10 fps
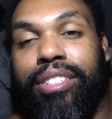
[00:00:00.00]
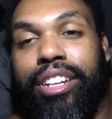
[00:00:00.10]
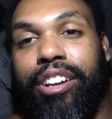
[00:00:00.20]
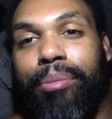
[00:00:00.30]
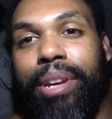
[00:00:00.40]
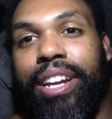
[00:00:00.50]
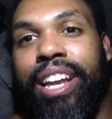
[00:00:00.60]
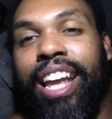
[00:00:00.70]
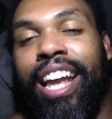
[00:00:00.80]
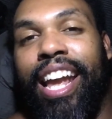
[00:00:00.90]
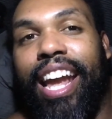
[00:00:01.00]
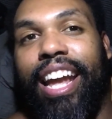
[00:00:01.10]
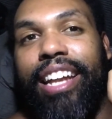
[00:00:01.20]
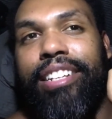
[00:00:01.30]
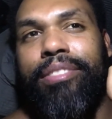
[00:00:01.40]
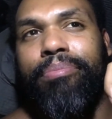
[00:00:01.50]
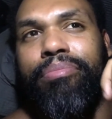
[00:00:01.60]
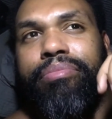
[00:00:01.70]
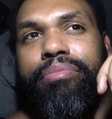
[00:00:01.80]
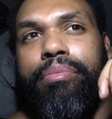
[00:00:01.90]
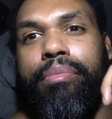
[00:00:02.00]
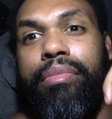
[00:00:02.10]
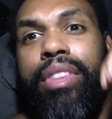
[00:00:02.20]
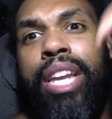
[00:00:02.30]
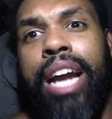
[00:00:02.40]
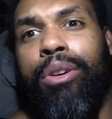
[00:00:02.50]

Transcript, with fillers: You know what I mean? And I